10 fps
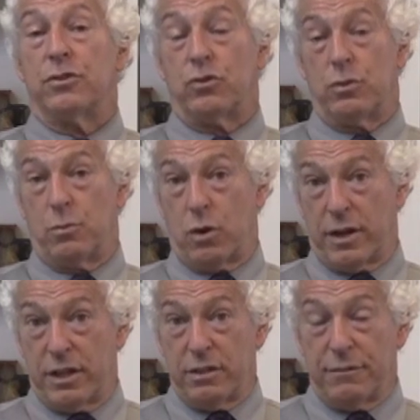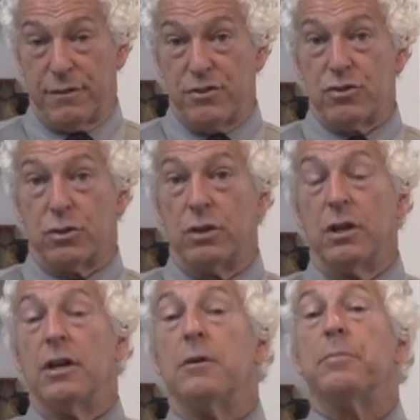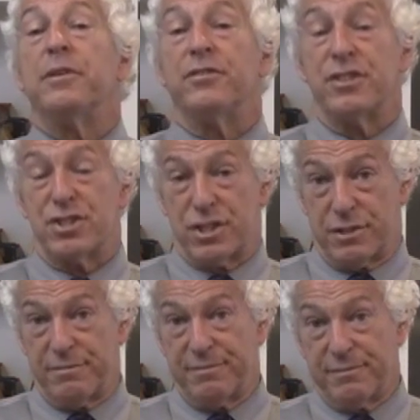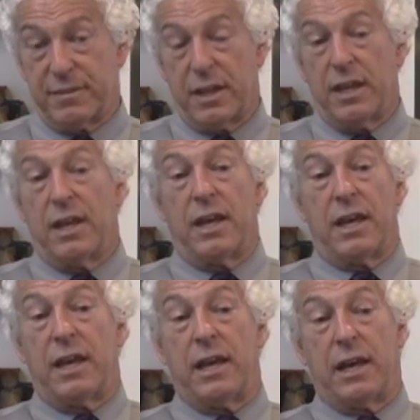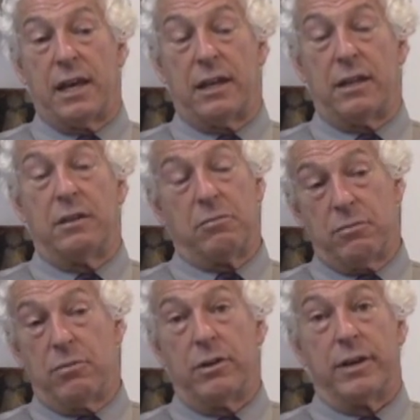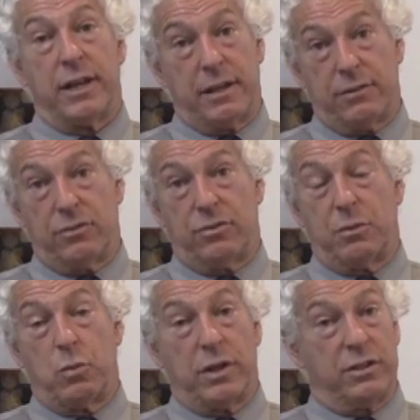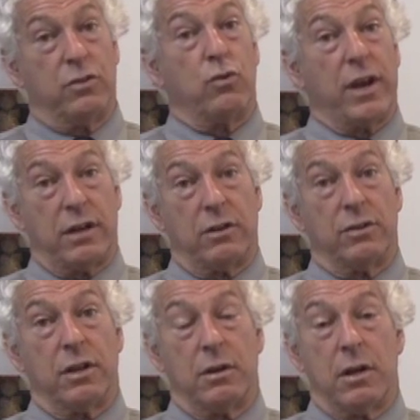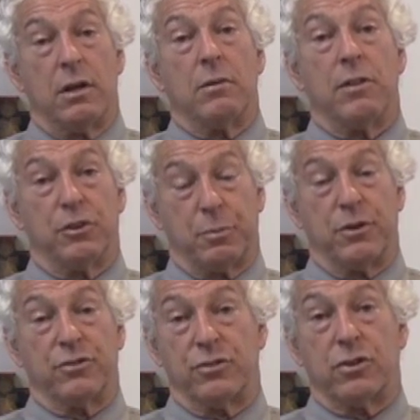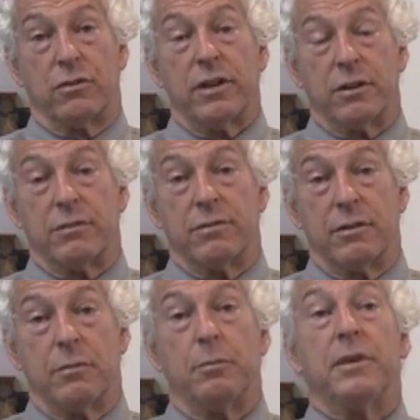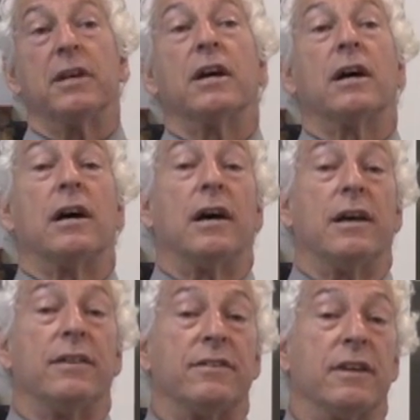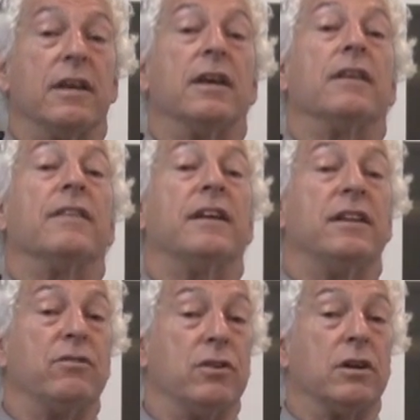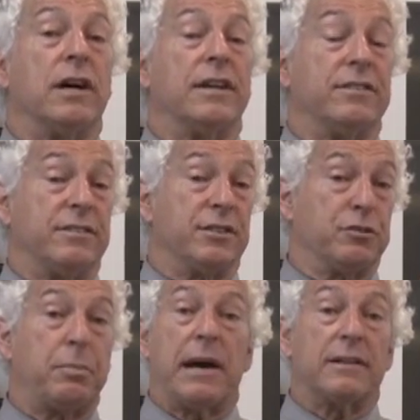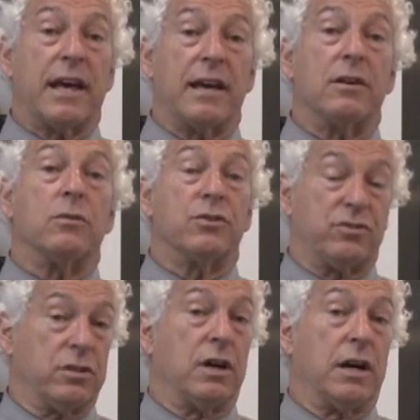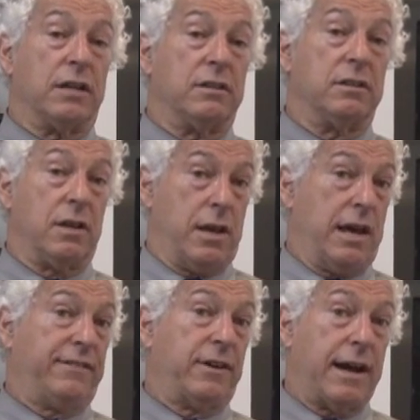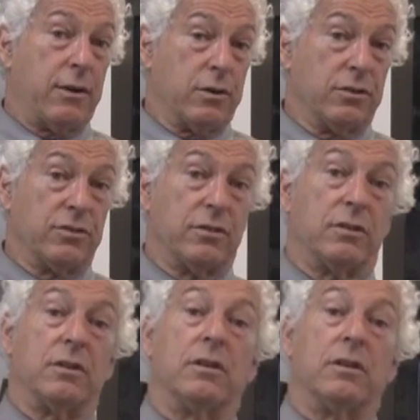her to a more individual position, and really it somewhat derailed this person's career because they didn't realize the spotlight was still on after hours,